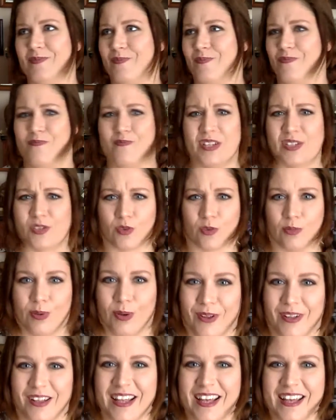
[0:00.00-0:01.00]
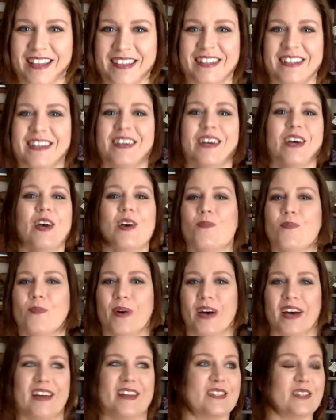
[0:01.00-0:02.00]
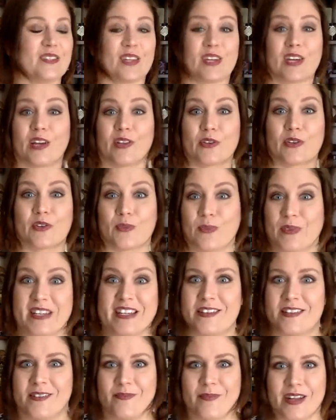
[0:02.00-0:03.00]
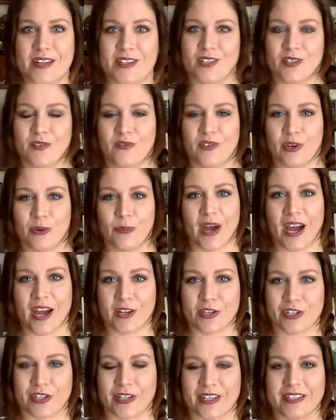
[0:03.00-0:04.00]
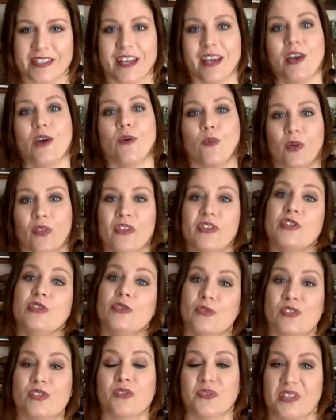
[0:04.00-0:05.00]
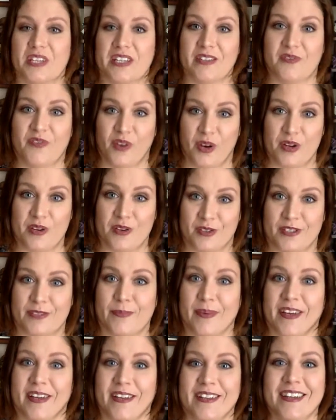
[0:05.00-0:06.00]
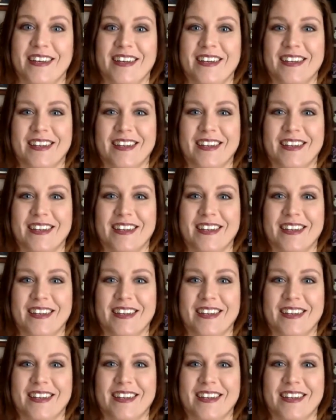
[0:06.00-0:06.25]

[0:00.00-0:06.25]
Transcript: miserable, but the color green makes you feel passionate. Well, then use green for your spell.